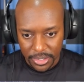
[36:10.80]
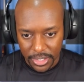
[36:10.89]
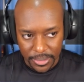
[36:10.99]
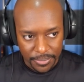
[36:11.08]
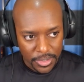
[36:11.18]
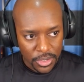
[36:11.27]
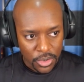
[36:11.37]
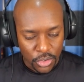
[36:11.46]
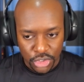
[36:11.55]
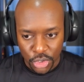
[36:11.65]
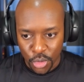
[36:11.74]
All right.
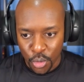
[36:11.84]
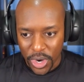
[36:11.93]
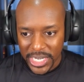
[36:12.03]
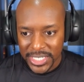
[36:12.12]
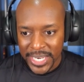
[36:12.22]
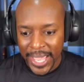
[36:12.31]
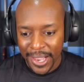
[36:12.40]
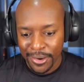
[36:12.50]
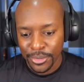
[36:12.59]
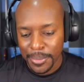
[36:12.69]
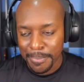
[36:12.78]
So one
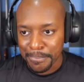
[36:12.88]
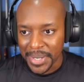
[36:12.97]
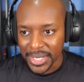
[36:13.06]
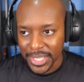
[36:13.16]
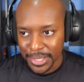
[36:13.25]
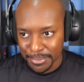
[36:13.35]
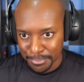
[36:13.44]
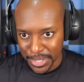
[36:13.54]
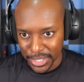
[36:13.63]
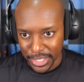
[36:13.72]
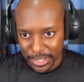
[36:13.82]
down,
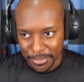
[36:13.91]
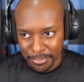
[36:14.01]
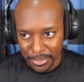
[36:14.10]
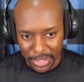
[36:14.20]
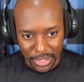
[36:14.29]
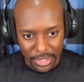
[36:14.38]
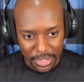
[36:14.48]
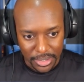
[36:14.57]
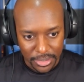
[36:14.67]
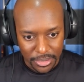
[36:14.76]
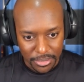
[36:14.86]
many
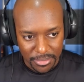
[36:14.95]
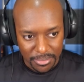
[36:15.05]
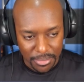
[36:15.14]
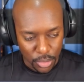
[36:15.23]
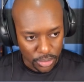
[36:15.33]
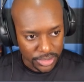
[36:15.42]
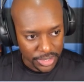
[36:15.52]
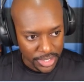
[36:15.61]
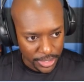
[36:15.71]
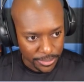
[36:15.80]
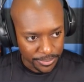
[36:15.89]
more to
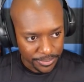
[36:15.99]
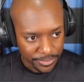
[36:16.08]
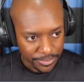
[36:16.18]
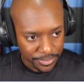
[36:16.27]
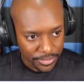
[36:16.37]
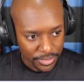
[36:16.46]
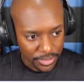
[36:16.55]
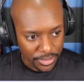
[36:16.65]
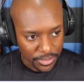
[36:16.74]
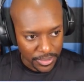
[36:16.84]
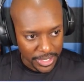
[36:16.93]
go.
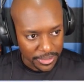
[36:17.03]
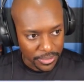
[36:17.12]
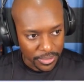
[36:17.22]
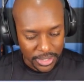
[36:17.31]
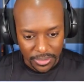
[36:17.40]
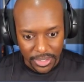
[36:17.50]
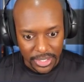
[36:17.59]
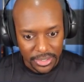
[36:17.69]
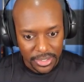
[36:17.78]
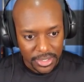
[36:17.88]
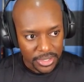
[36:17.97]
Great.
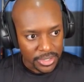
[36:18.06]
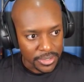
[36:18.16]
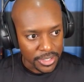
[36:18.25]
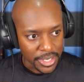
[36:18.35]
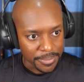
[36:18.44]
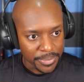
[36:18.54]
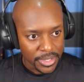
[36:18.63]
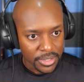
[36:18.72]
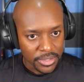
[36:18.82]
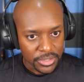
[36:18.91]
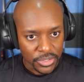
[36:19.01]
Okay.
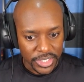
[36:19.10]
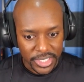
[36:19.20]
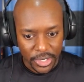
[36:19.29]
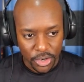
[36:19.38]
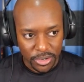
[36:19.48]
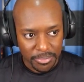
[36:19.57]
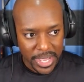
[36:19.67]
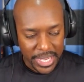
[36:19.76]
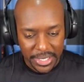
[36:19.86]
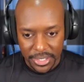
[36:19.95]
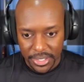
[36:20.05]
So let's head on back